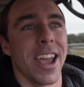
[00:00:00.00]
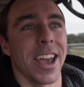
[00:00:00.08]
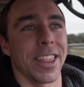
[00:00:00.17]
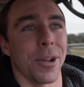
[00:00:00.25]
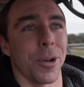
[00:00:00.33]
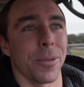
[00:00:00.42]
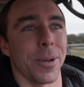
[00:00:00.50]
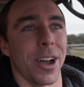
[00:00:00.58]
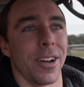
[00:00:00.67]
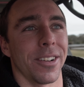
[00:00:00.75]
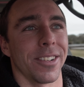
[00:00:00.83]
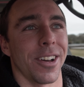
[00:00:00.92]
And they were
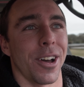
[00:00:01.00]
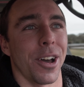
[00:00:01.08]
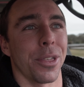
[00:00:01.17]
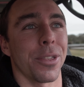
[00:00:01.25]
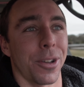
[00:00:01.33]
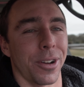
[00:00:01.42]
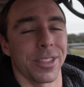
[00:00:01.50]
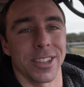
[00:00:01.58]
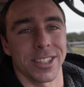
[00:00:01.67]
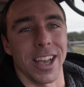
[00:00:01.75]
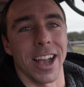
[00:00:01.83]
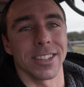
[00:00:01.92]
about 1/3 the
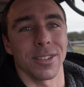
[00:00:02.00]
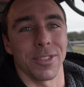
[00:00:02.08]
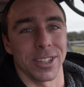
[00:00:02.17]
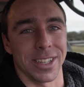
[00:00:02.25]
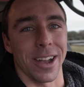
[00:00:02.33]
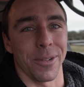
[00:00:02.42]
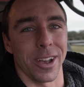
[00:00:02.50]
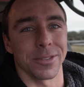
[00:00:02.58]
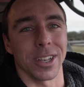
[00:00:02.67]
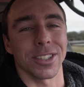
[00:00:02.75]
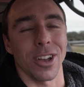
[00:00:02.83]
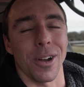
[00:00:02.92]
size of the set
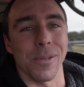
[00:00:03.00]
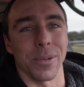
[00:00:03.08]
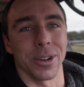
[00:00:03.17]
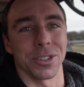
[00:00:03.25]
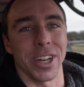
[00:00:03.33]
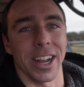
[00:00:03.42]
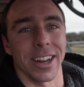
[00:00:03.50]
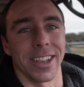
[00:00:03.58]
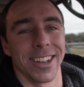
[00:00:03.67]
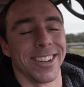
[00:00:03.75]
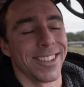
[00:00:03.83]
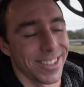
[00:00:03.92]
waves I saw when we were checking
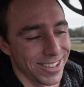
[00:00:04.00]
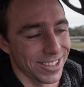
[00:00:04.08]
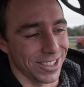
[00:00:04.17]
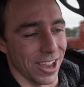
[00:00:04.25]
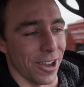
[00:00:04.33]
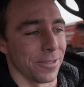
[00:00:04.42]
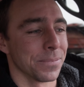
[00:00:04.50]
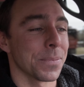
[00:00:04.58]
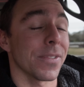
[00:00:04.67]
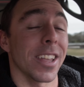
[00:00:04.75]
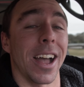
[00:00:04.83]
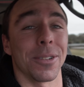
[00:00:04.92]
it. So
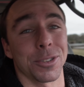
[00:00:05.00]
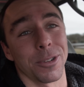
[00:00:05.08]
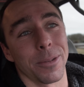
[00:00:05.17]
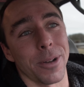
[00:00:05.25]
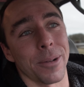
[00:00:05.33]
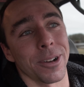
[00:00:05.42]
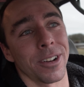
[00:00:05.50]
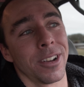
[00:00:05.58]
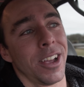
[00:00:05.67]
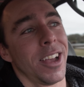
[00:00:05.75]
that was a real bummer.